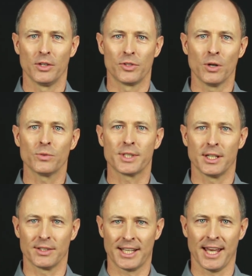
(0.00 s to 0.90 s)
Don't
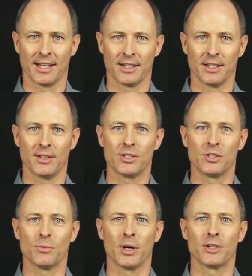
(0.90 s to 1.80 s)
tell the candidate
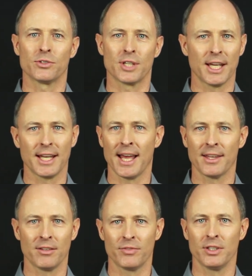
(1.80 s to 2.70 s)
that you understand how
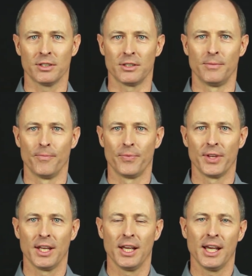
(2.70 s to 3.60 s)
they feel.
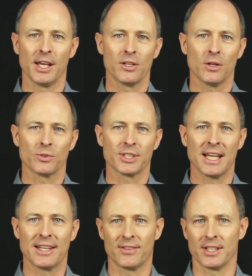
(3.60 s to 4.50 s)
And don't
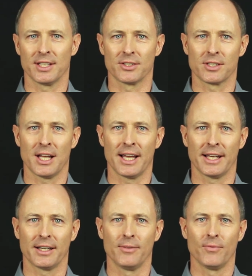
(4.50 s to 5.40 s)
say things
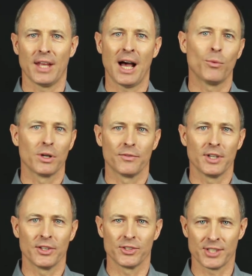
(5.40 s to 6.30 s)
like, I would have
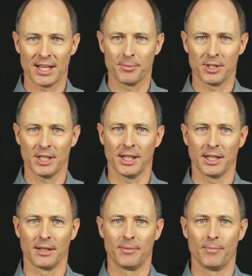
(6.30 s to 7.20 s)
done the same
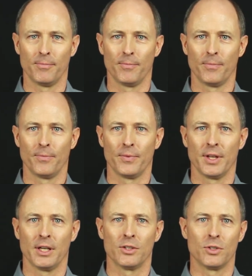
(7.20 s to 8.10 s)
thing.
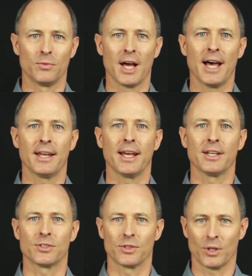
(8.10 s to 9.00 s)
Do not
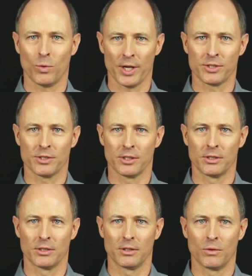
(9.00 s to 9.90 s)
answer the question,
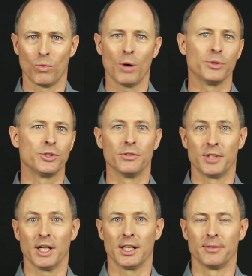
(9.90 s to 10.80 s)
what would you have
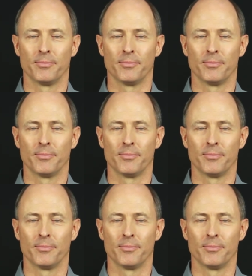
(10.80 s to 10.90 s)
done?